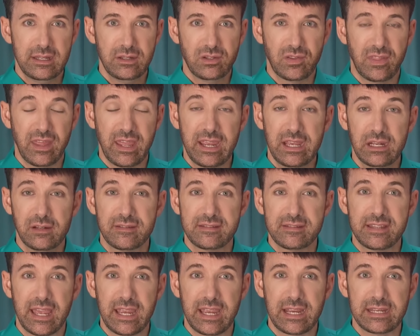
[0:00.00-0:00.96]
to the head of
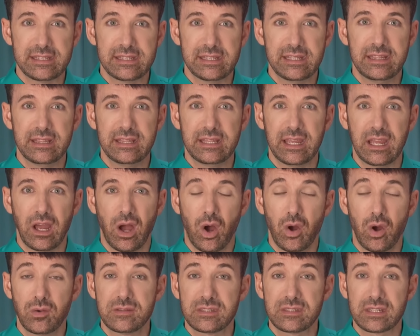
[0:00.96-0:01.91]
state in their
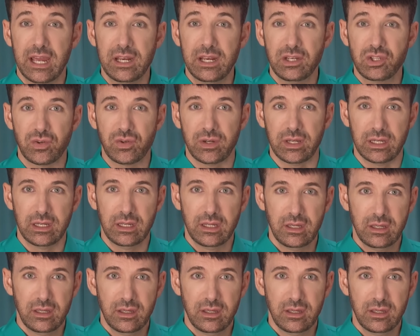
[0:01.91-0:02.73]
host country,